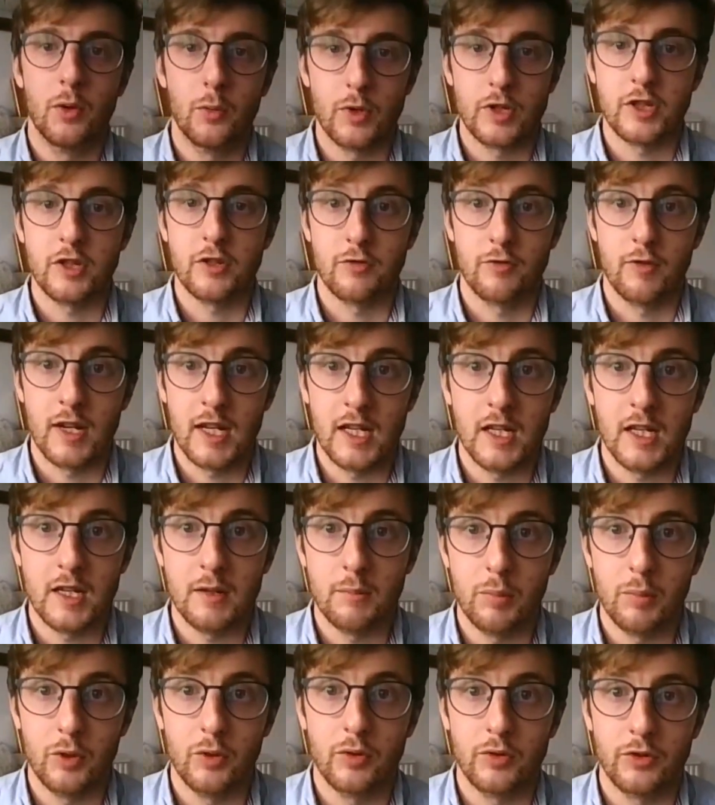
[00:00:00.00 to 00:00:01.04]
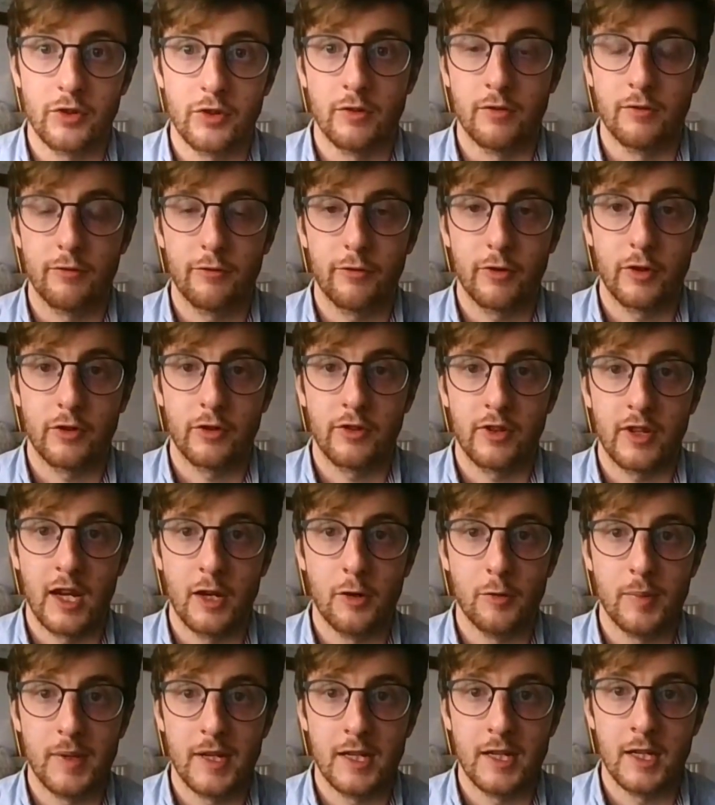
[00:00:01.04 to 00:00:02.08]
which is really important for
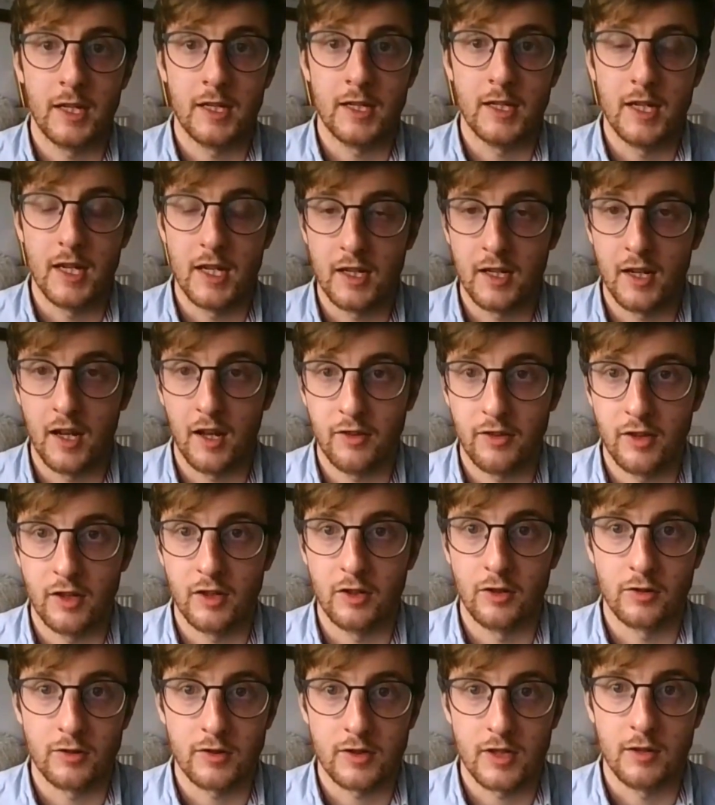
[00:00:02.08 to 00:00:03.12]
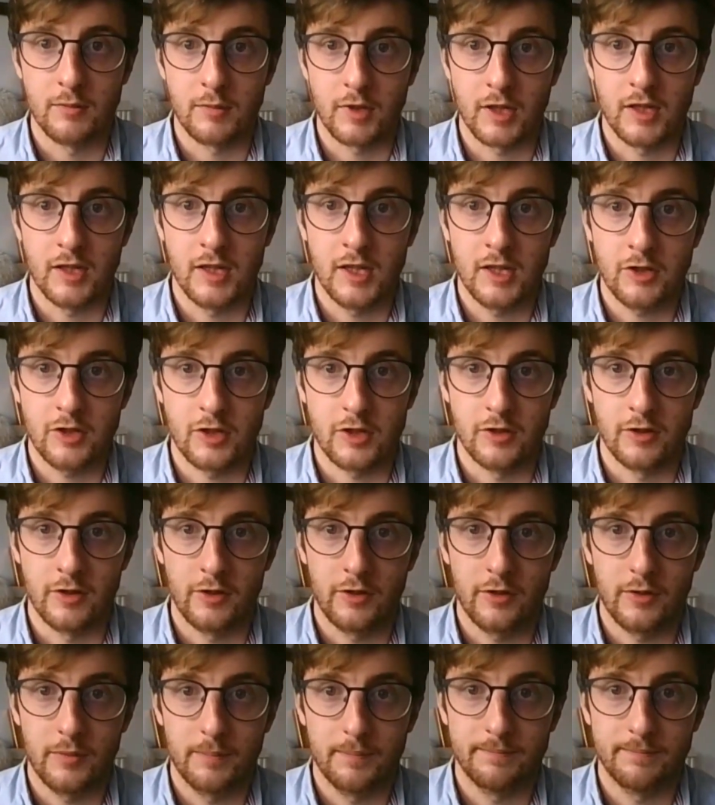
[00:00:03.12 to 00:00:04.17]
COPD and other long-term conditions.